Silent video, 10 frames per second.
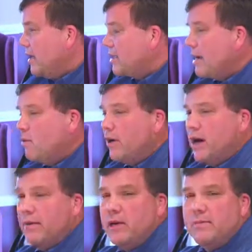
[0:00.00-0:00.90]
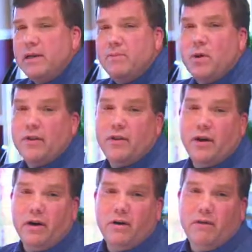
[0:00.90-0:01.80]
Because I wonder how many people out
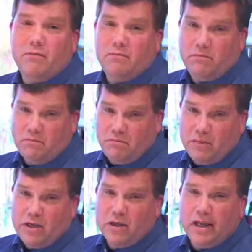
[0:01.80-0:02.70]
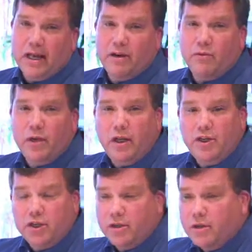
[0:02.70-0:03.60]
there in the land of
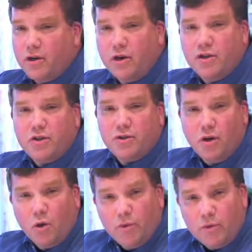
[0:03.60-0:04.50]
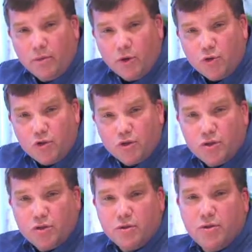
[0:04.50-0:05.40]
religion are just going through the motions.